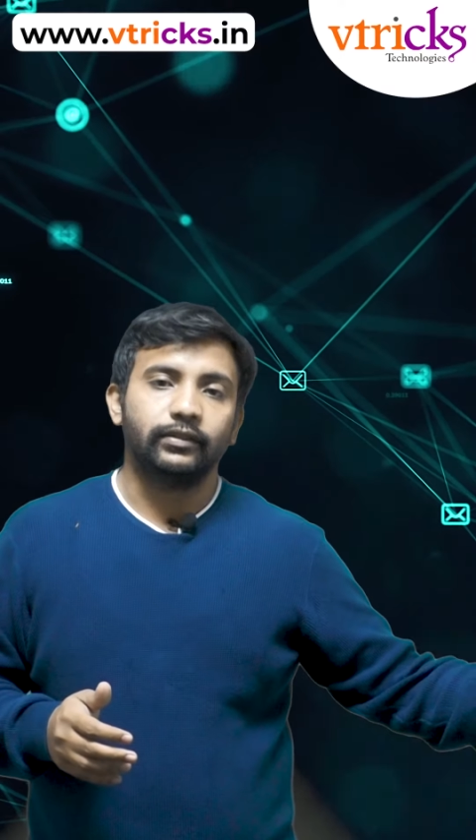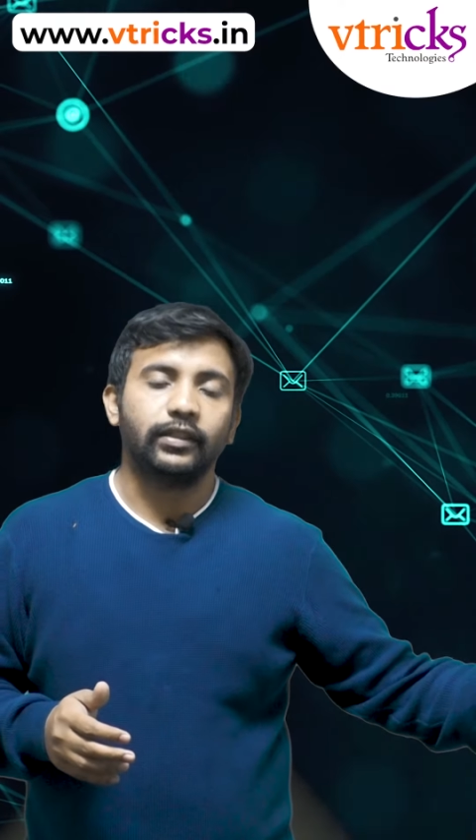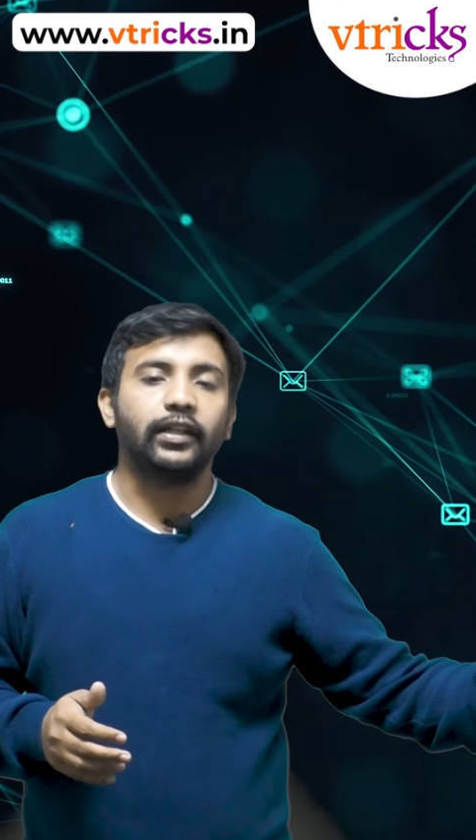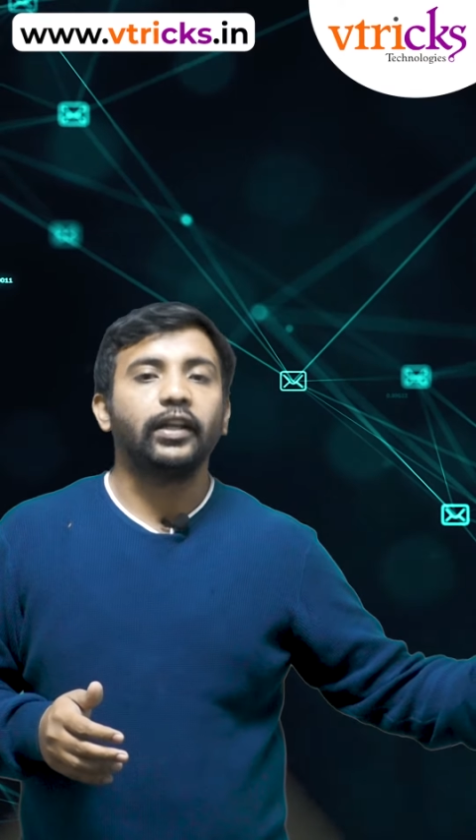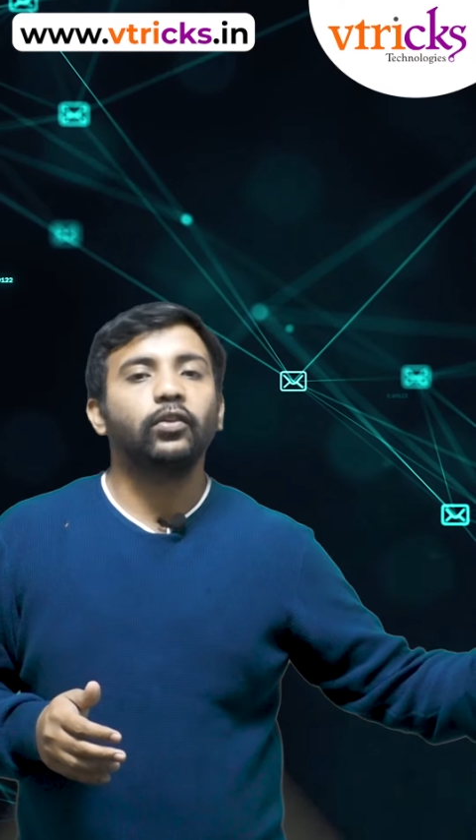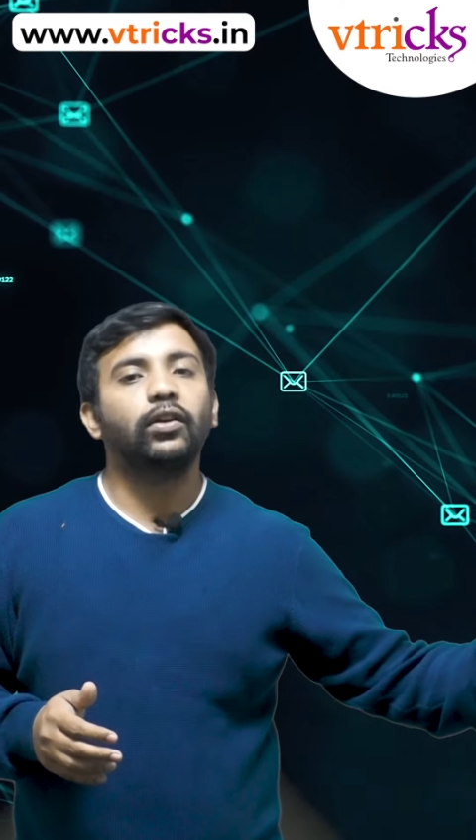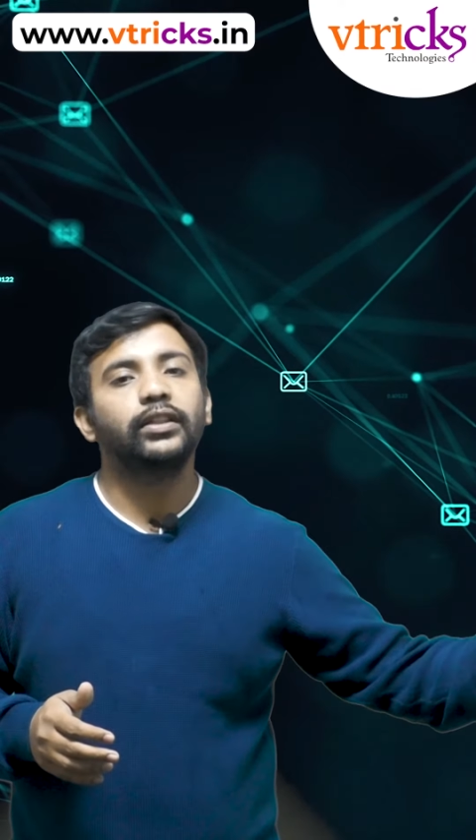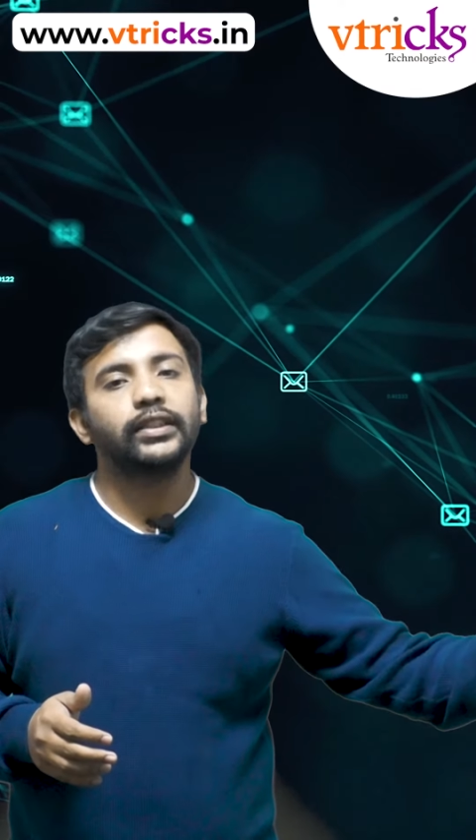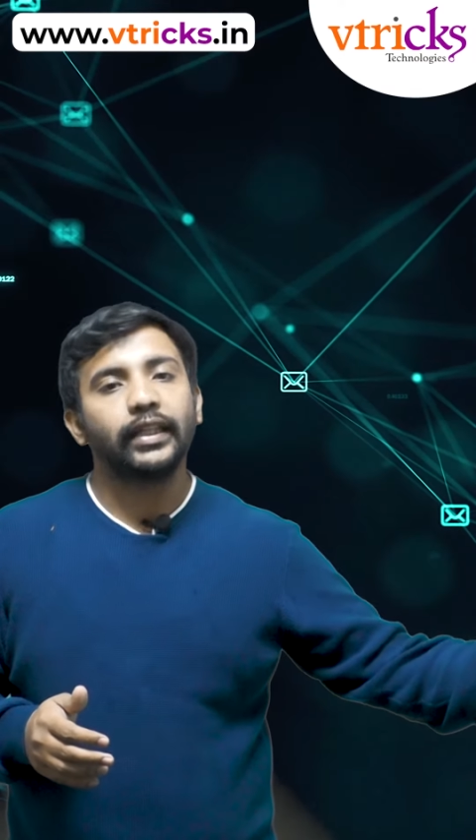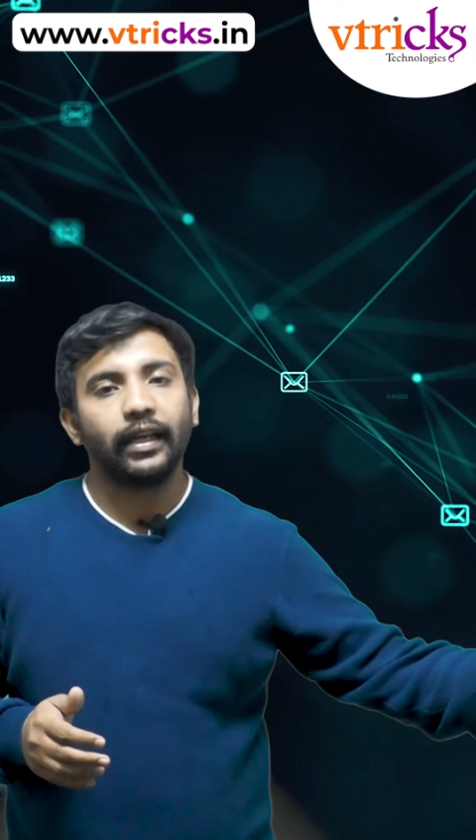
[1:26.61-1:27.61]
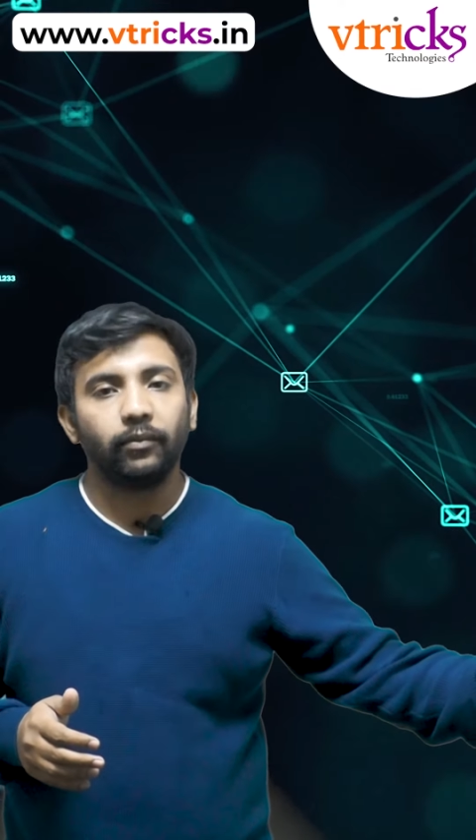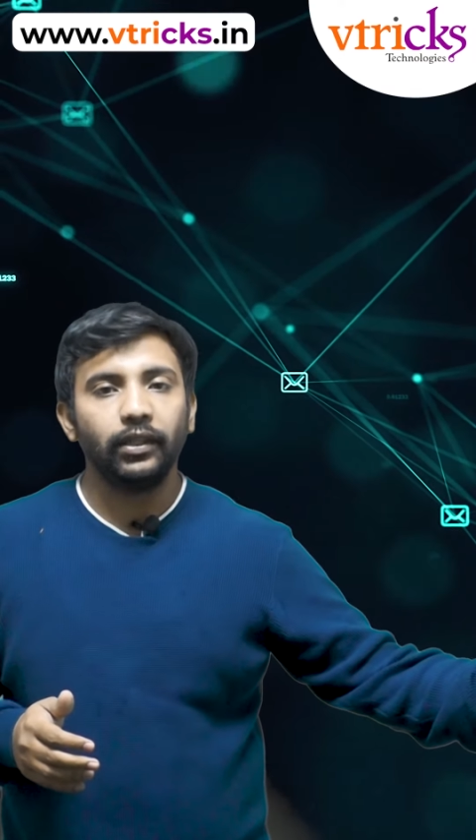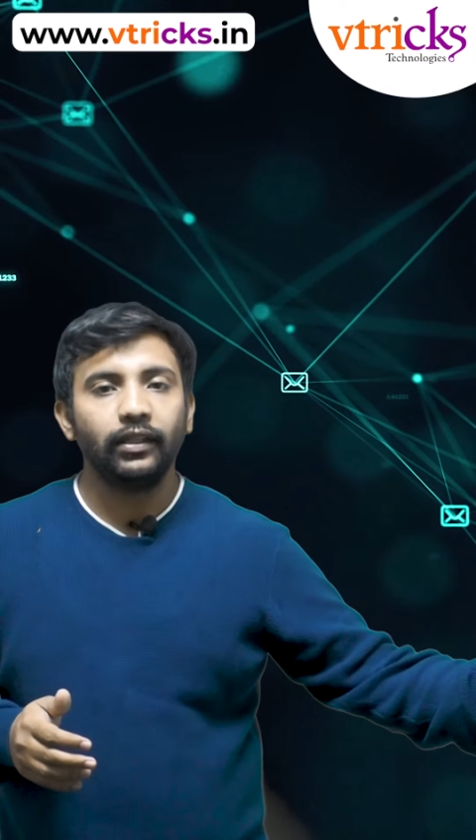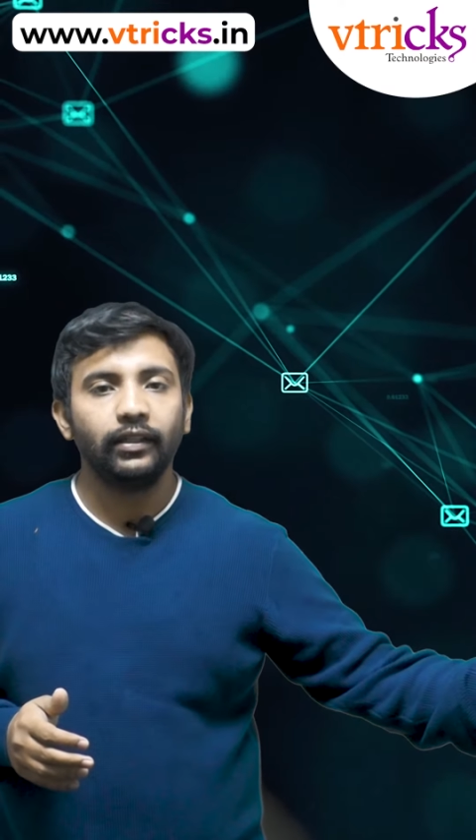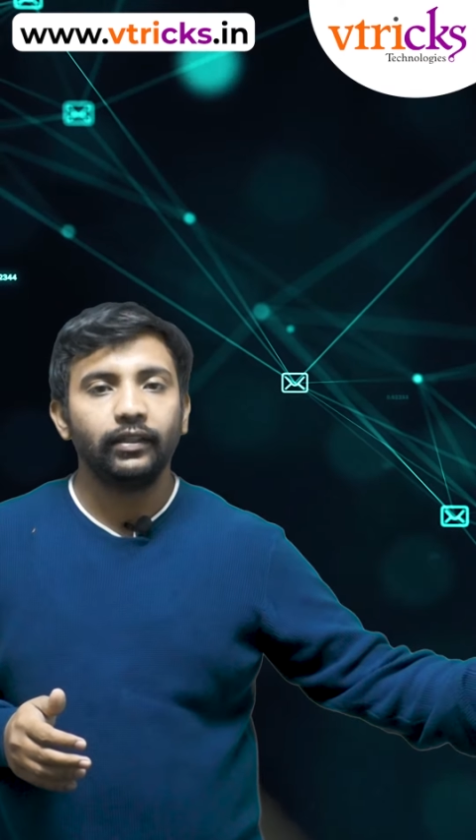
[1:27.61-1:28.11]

That technology can be